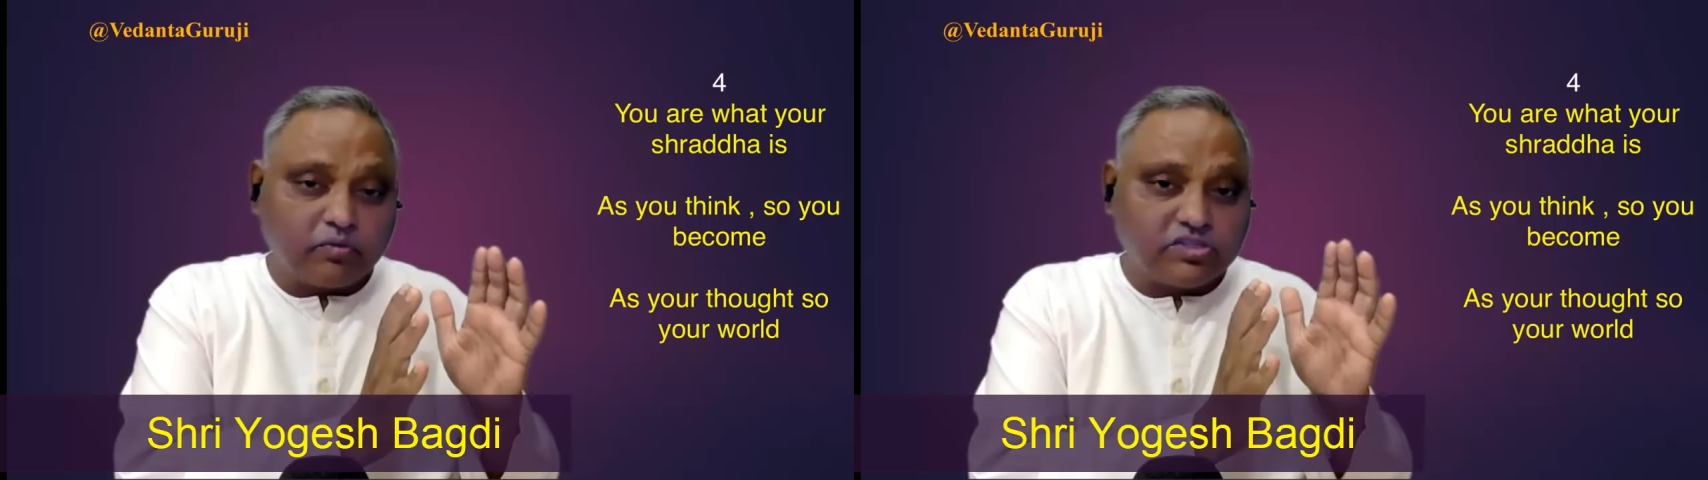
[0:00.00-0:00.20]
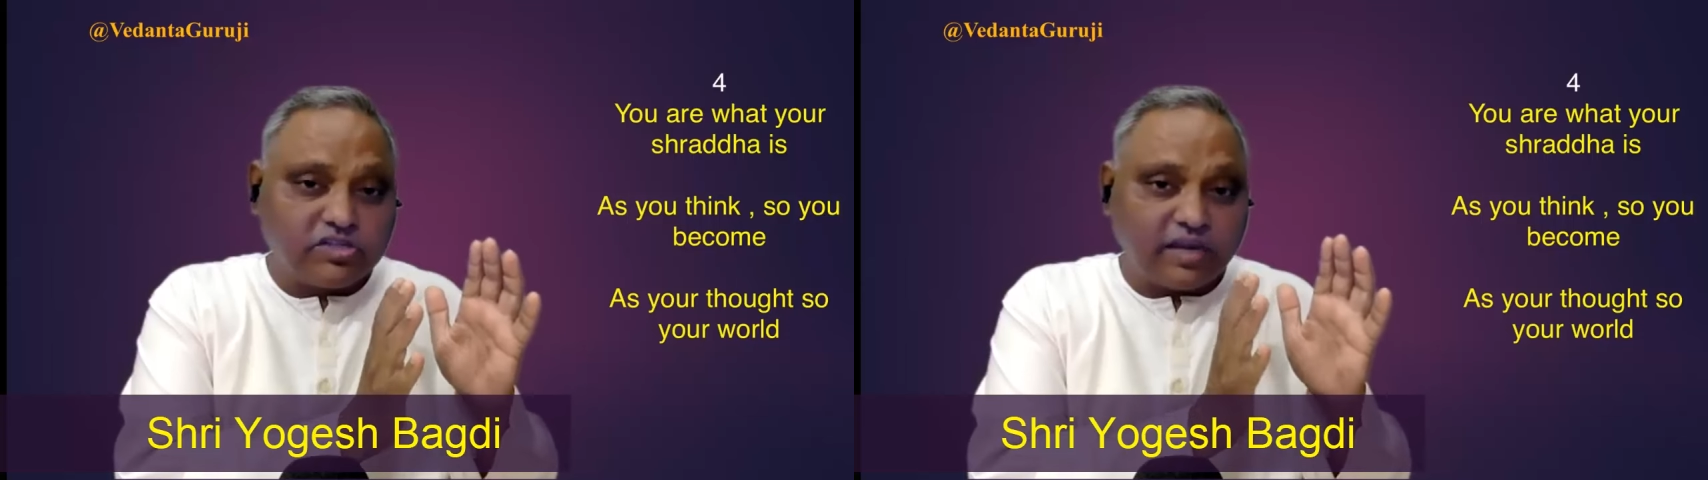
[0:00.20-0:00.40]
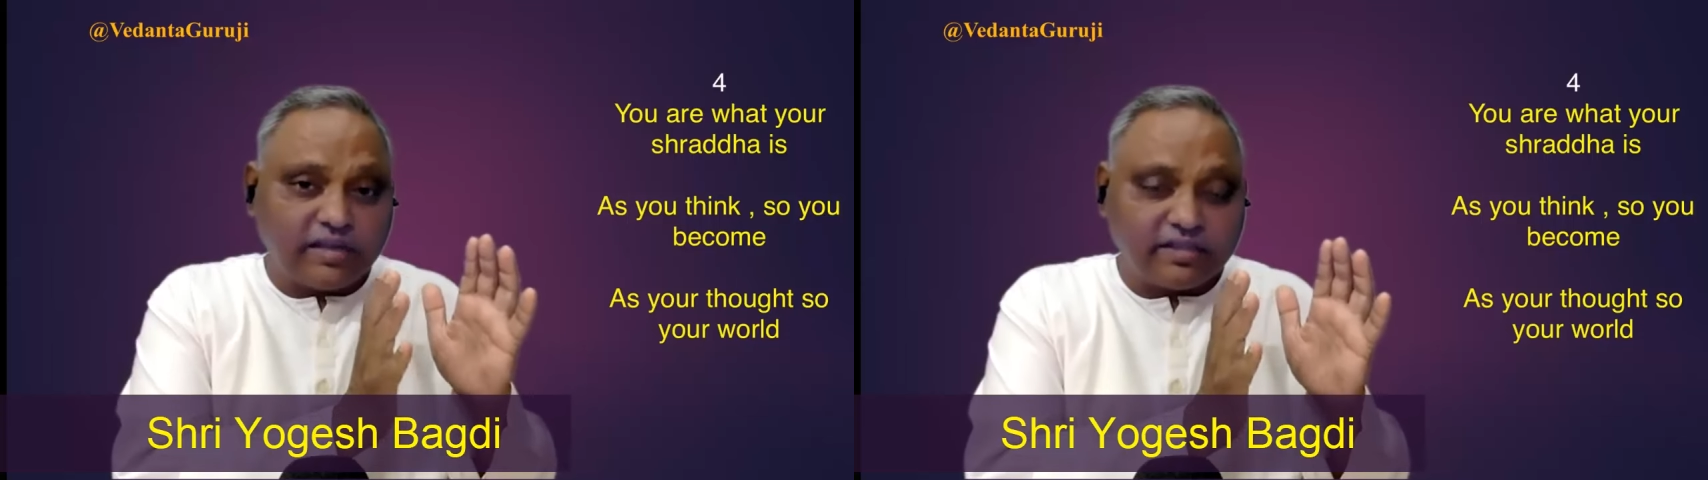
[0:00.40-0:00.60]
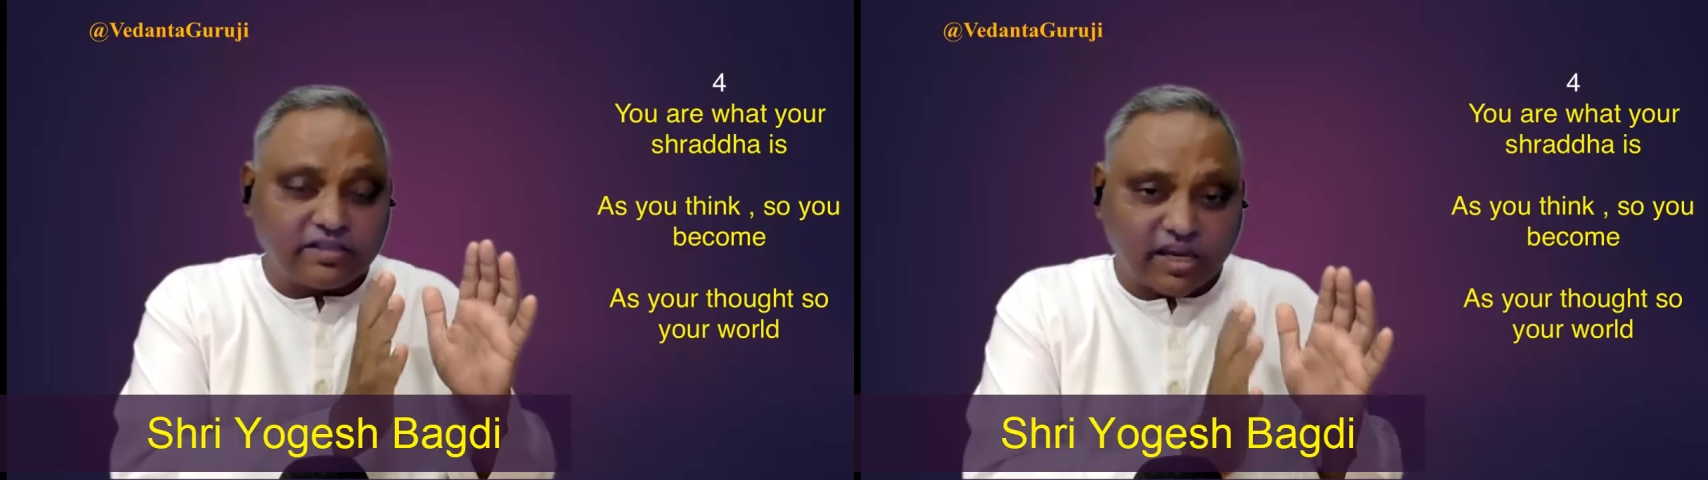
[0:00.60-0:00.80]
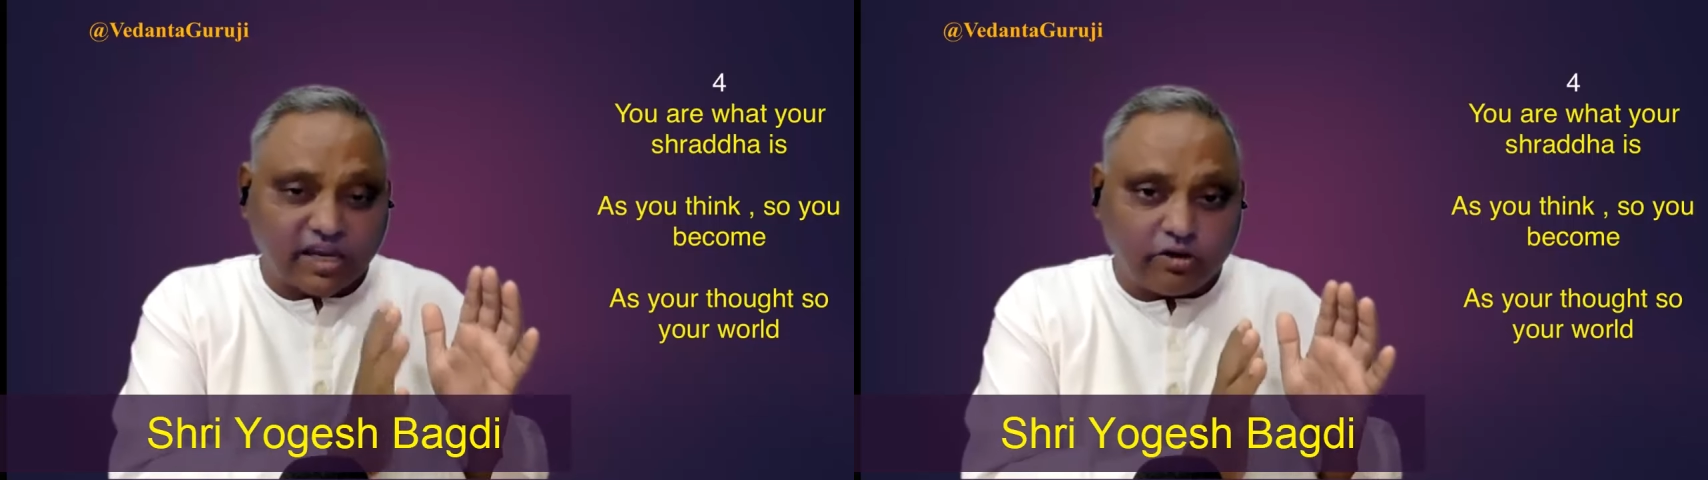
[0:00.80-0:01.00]
was done in the
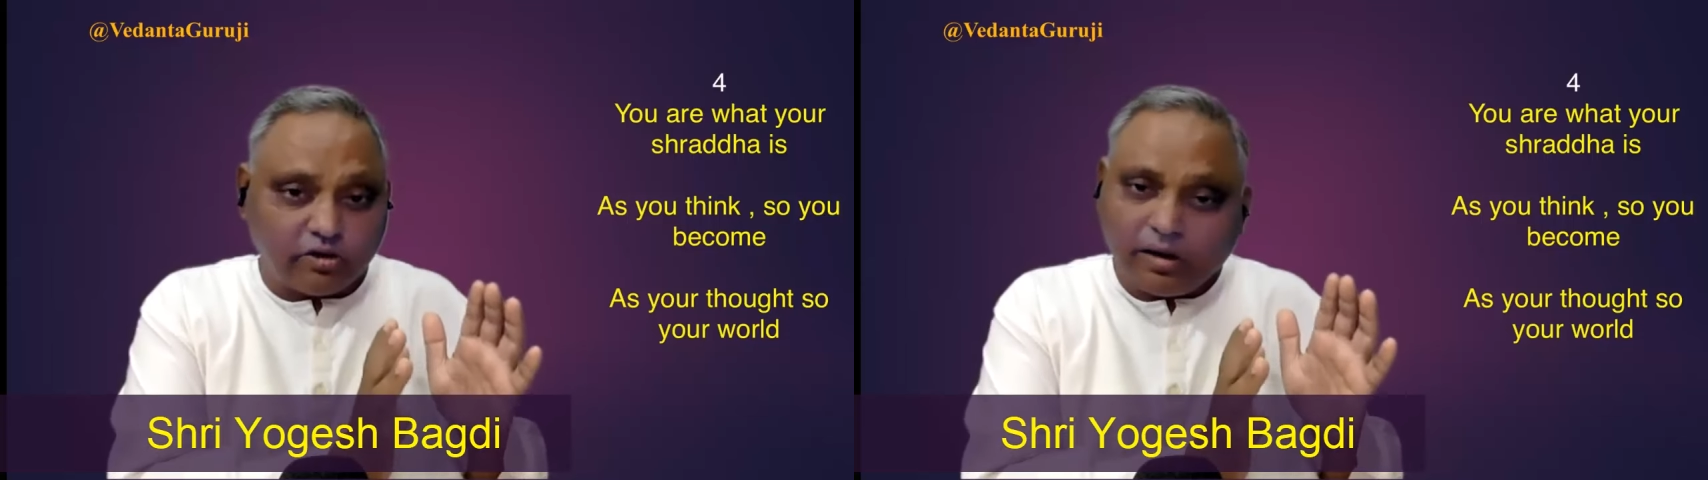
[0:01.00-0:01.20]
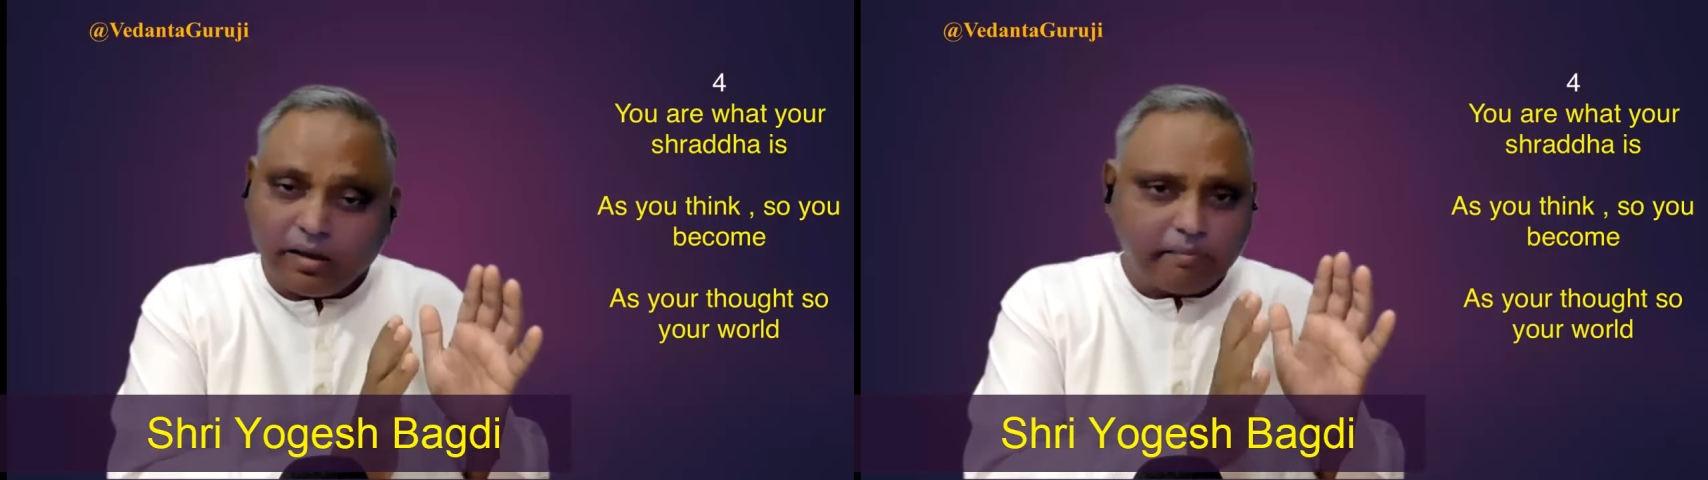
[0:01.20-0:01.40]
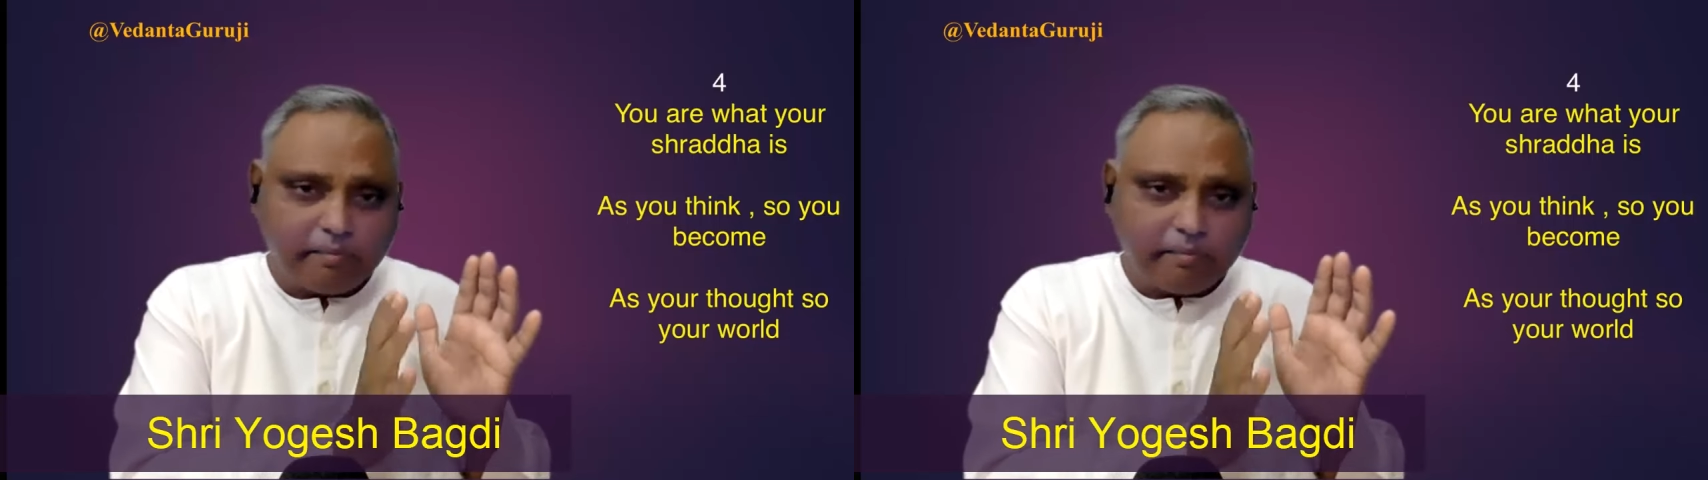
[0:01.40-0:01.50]
childhood